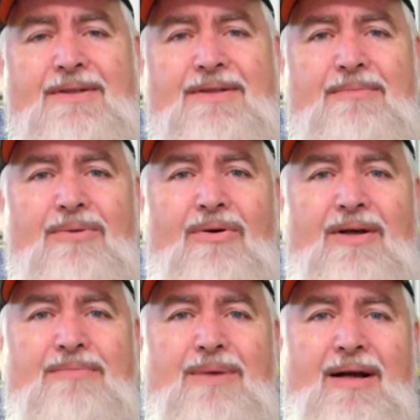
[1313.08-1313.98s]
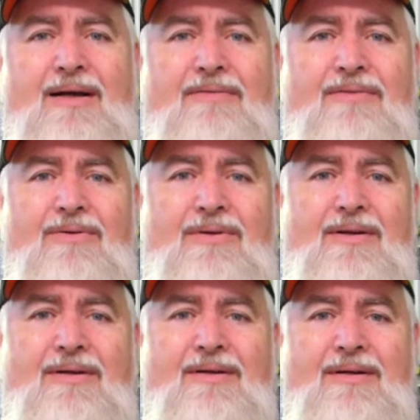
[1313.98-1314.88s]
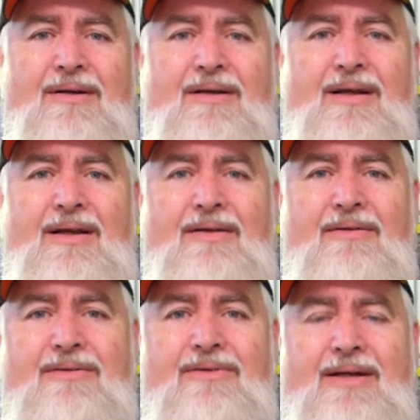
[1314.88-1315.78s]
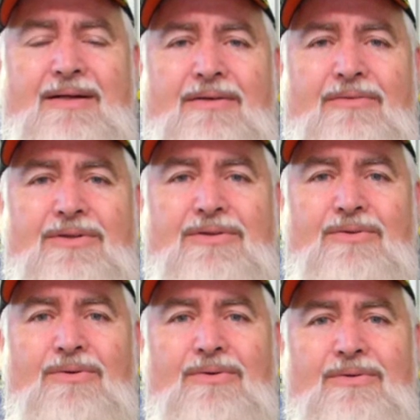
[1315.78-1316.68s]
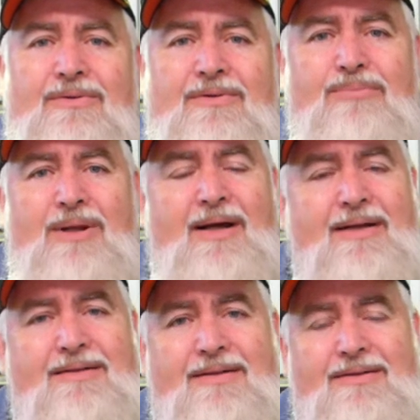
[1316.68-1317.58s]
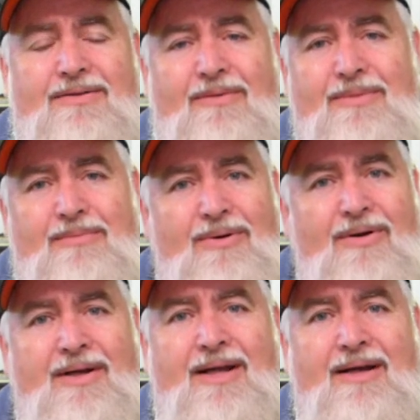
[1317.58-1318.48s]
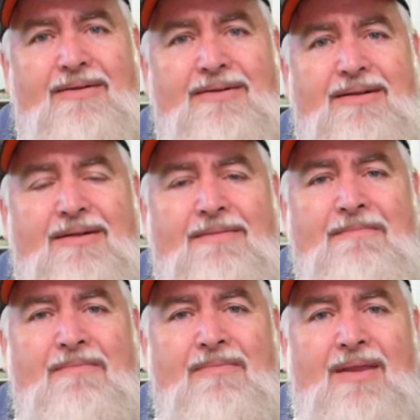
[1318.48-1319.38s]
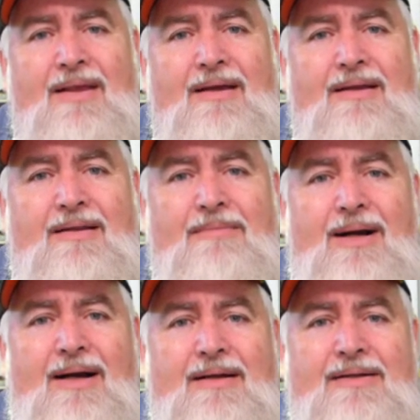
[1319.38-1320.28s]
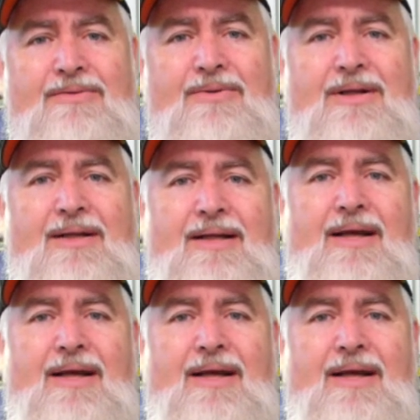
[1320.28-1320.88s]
It's a buyer's market. If you're looking to get into a tractor to restore or to play, it's time to buy now, because the market is really